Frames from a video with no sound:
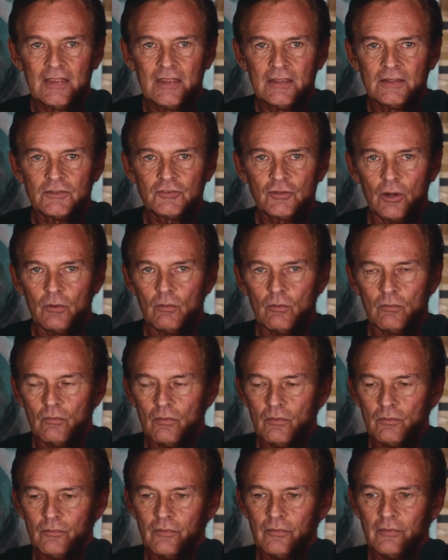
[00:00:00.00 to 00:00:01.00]
So
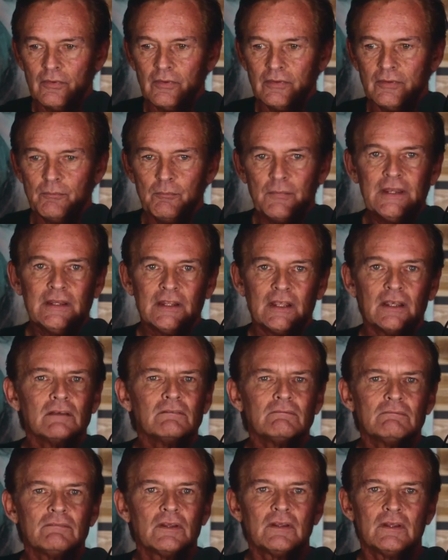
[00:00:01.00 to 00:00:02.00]

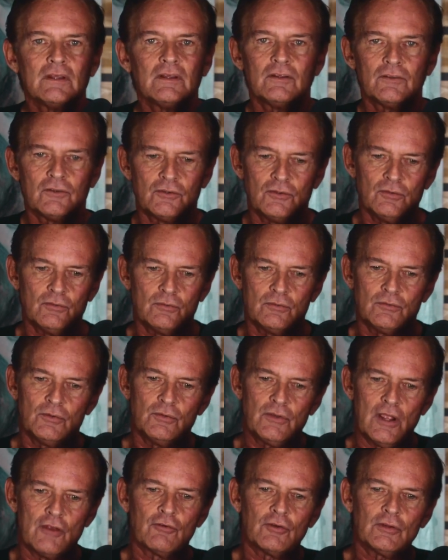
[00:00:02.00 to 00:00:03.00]
meaning, do
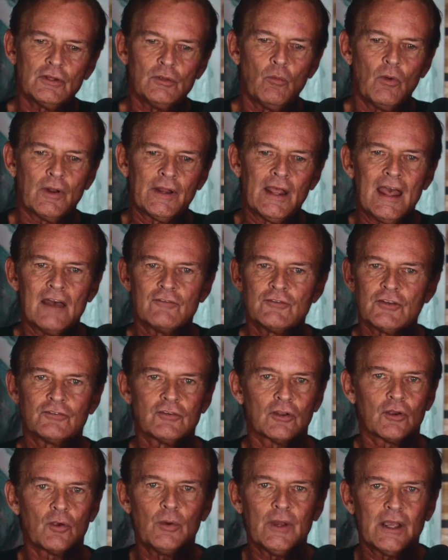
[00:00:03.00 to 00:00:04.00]
they really want to have just
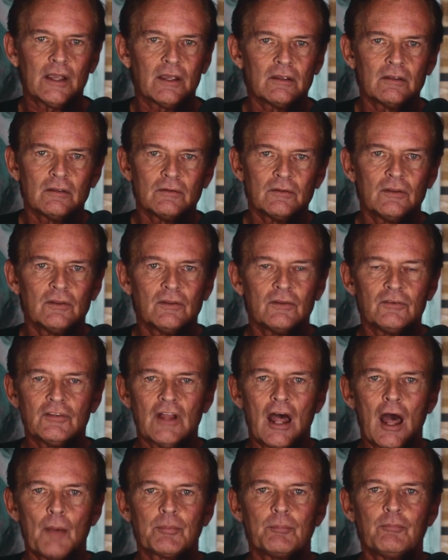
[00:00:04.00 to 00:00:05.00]
a quick
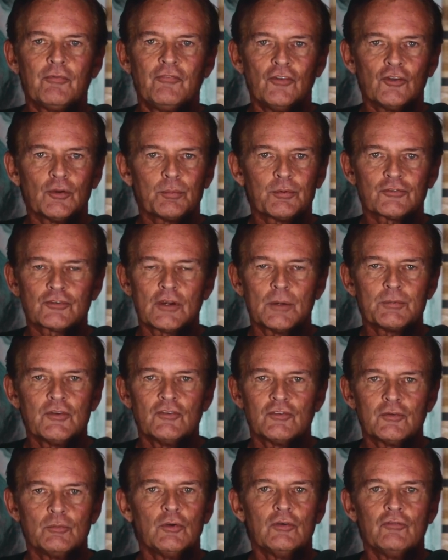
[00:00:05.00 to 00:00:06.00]
stop, fill their
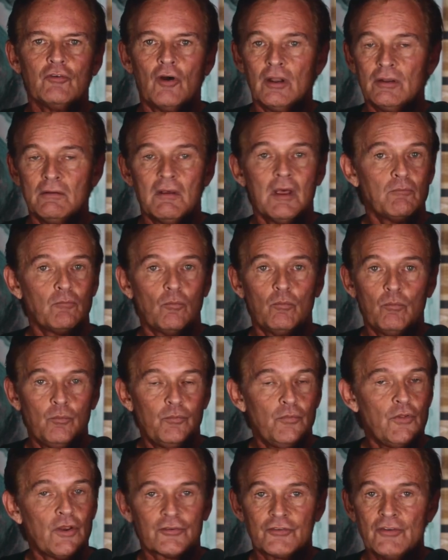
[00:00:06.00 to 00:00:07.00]
prescriptions and move on?
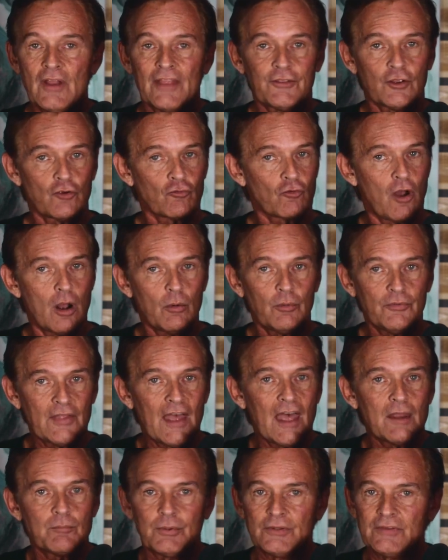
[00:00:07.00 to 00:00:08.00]
There's nothing wrong with
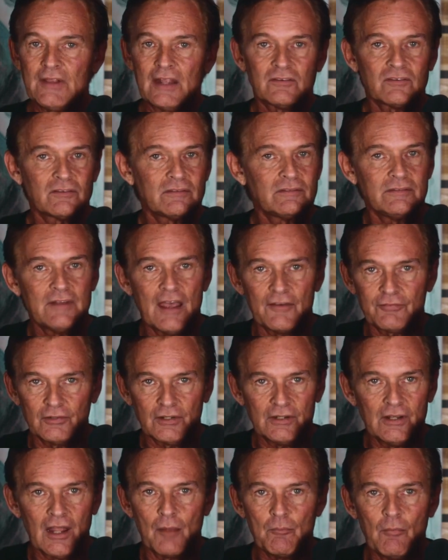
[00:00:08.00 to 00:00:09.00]
that, but that's
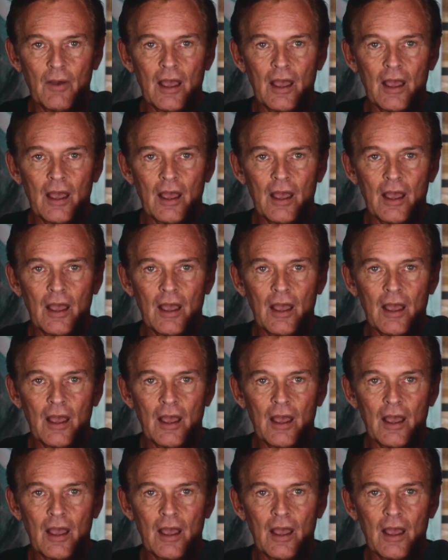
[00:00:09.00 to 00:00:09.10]
definitely not